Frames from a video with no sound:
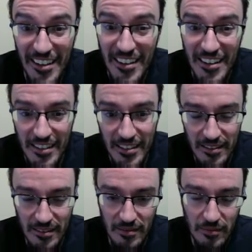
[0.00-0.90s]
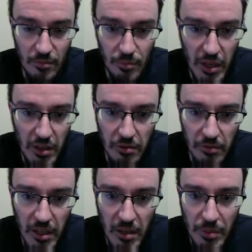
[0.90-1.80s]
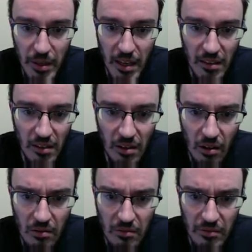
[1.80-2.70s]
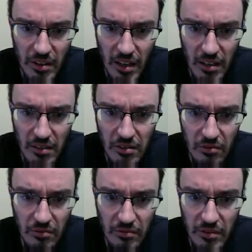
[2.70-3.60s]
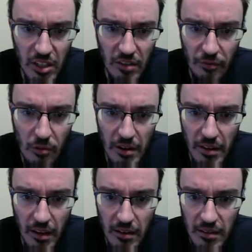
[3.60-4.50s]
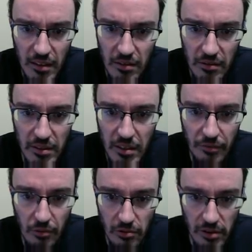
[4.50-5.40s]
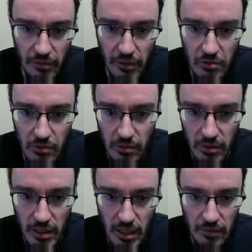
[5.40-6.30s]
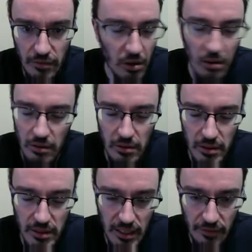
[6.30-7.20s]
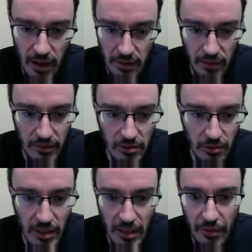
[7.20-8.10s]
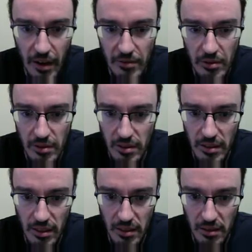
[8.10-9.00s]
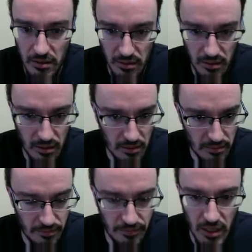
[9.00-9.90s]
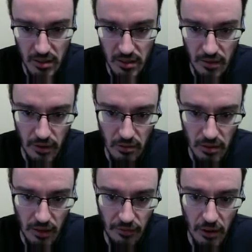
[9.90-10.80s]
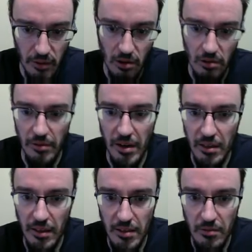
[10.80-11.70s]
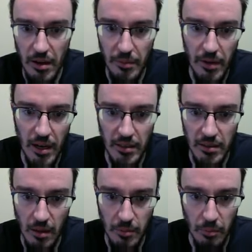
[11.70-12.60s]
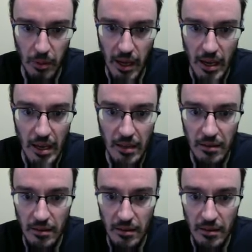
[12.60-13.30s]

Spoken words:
b3, but then, you know, you get into d4 and then either c4 and eventual c5 and eventual e5. So it's difficult, and if I recall correctly, that's why I stopped playing it.